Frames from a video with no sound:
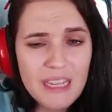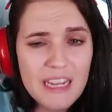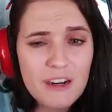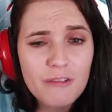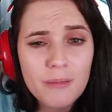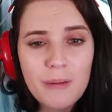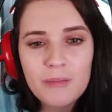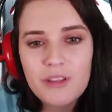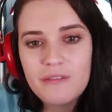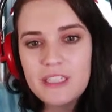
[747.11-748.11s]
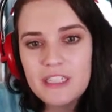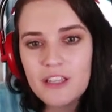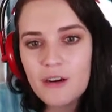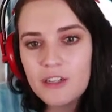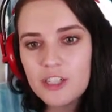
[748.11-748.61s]
I don't remember the visit
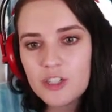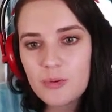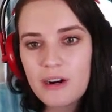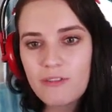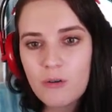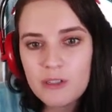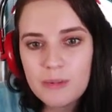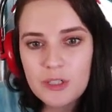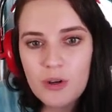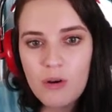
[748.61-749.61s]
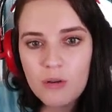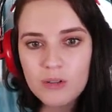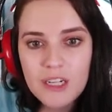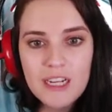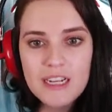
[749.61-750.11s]
though, it's just what I've always been told.
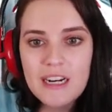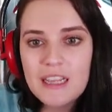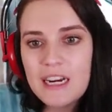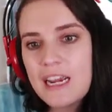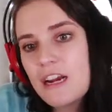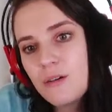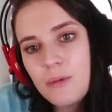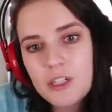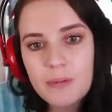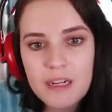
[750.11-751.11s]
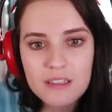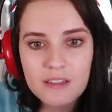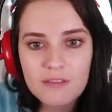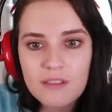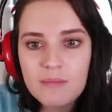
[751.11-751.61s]
Not that I cared much because
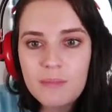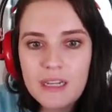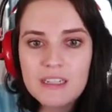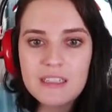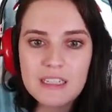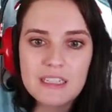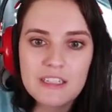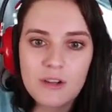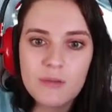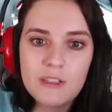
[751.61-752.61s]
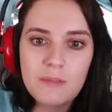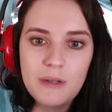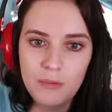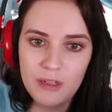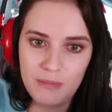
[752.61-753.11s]
this has always
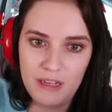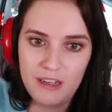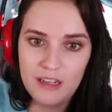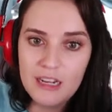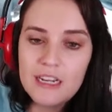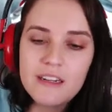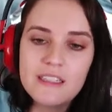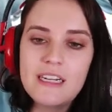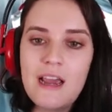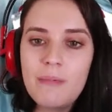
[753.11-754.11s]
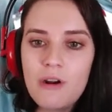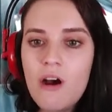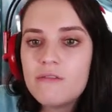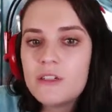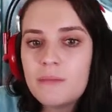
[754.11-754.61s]
been with me. It doesn't happen
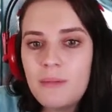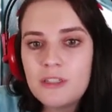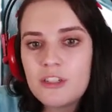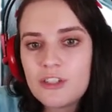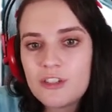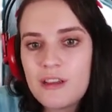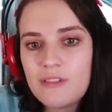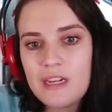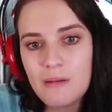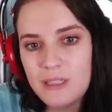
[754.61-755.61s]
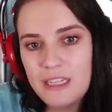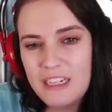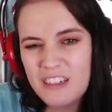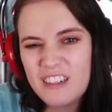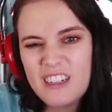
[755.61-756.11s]
often, maybe 6 or 7 times a
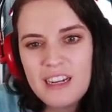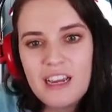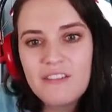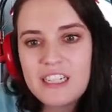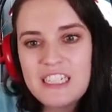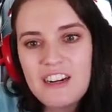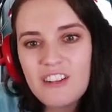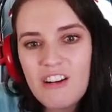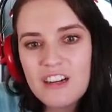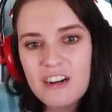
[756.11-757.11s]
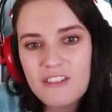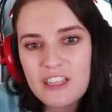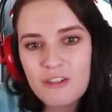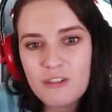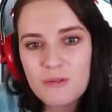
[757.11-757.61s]
year. If I stare long enough at the
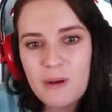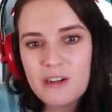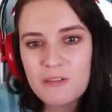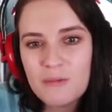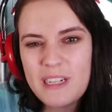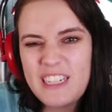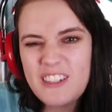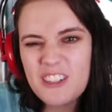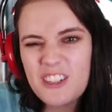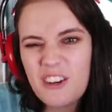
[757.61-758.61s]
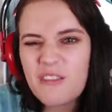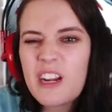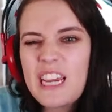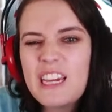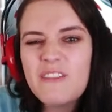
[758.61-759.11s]
gross puddle, my ears start
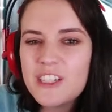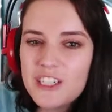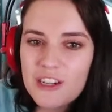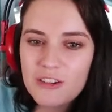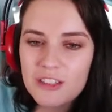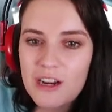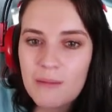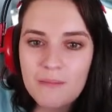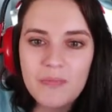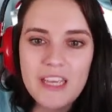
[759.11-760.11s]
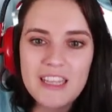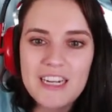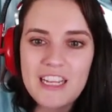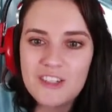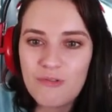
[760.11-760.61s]
ringing, vision goes numb, and the
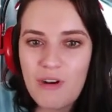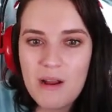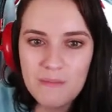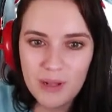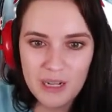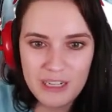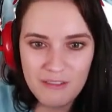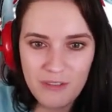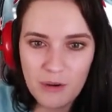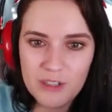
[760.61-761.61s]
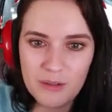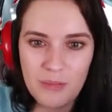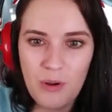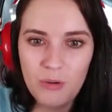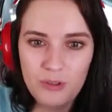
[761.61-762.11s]
taste of rotten blood evokes some
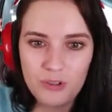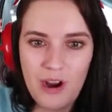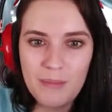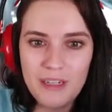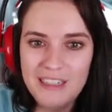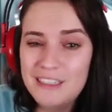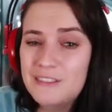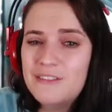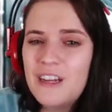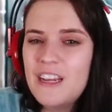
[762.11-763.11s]
old trauma of